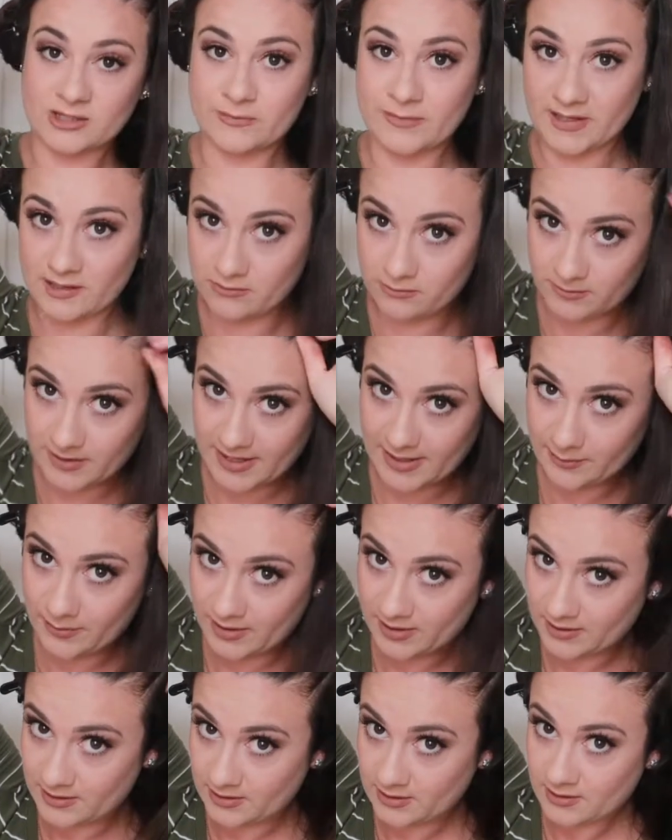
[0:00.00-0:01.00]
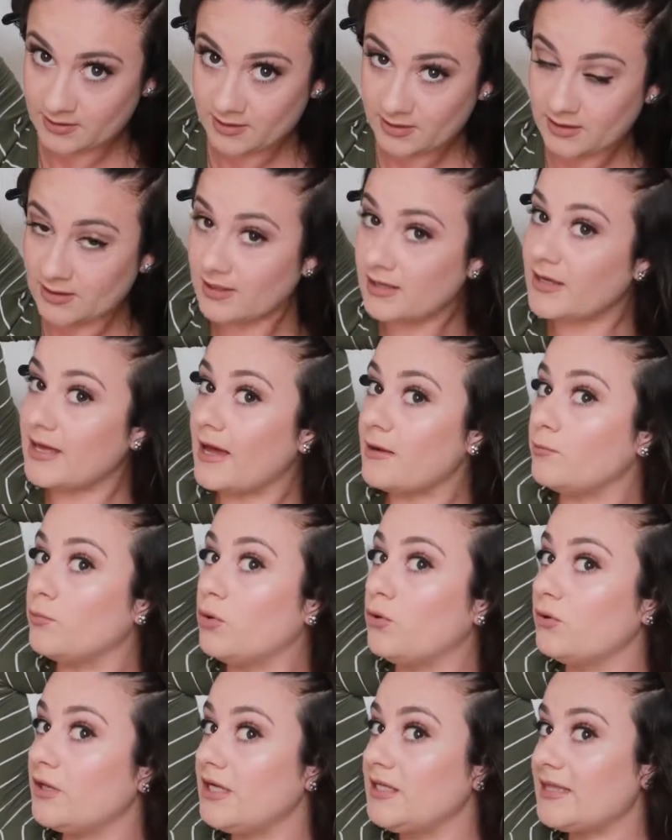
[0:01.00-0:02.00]
my grip again,
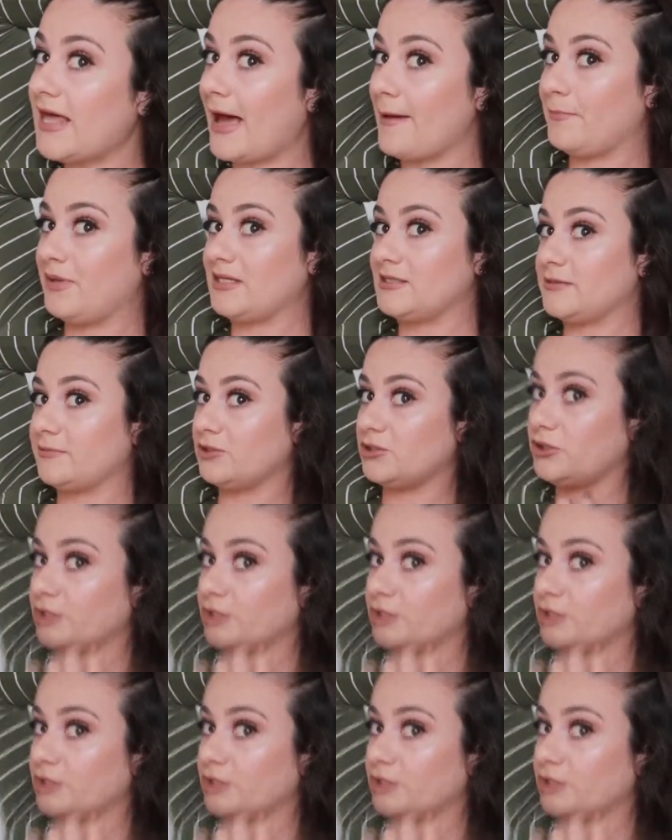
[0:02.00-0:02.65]
pulling that piece.